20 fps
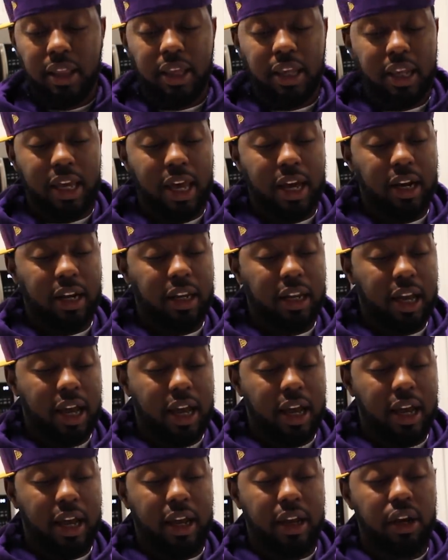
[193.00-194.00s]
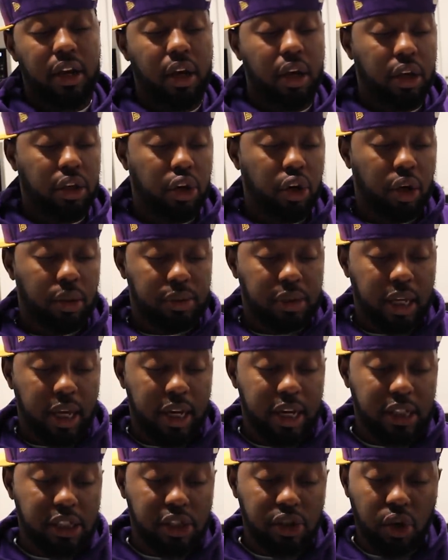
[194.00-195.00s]
Then he had a line, you know what I'm
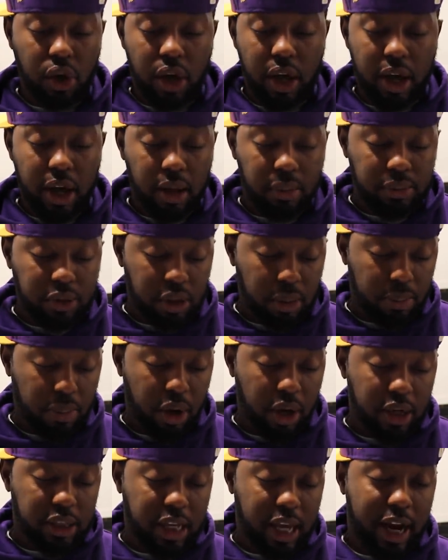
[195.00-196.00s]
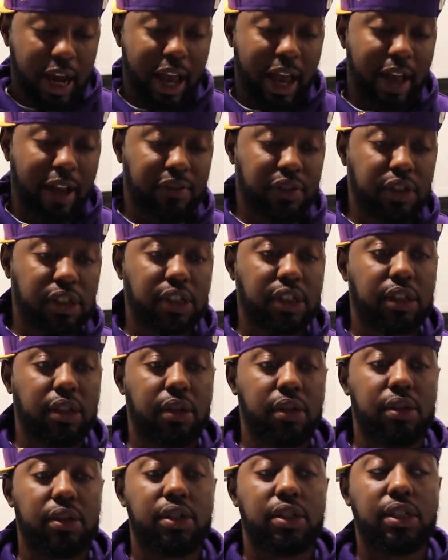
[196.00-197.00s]
saying? This is all um, some bars out of Ave's
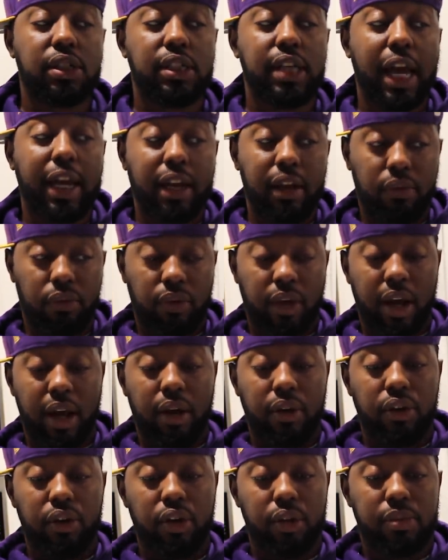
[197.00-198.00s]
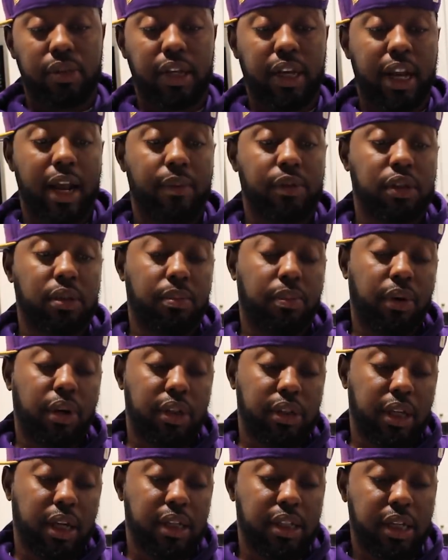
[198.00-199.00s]
second round, you know what I'm saying? That was some
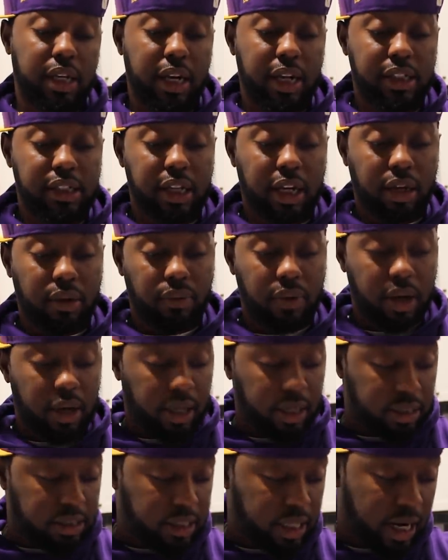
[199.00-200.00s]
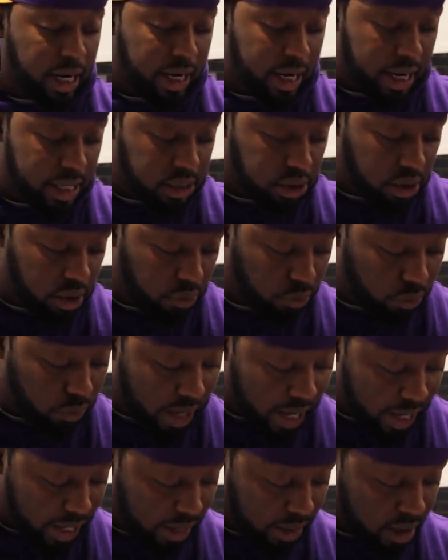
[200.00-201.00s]
bars out of DNA second round. Like I said, I got to the
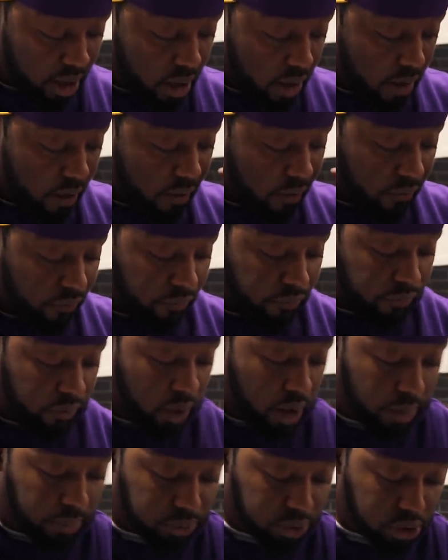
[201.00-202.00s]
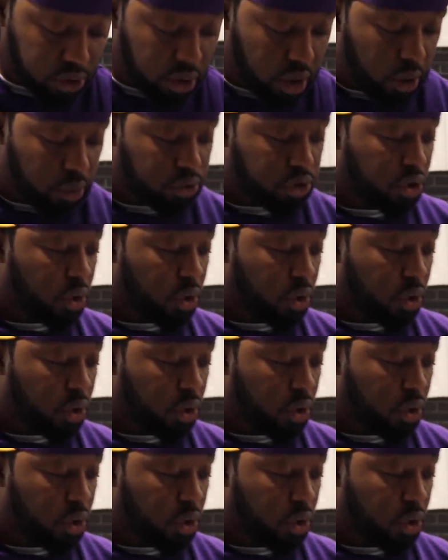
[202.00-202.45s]
writing um, slow.